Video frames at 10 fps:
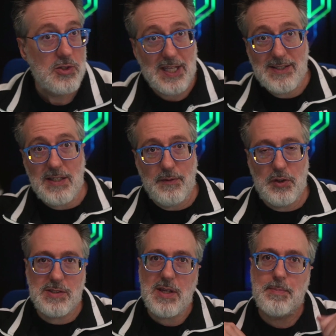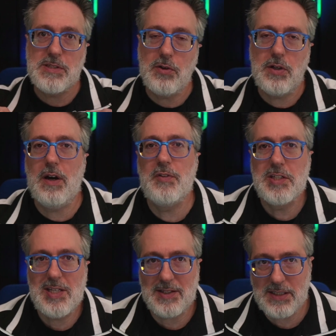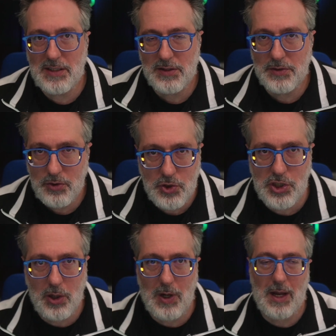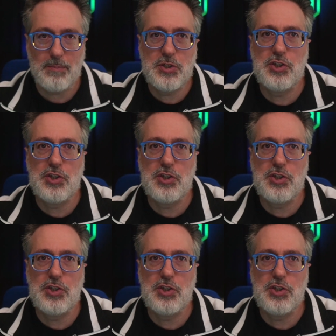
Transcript: So that's it for this episode of the Test Guild News Show. I'm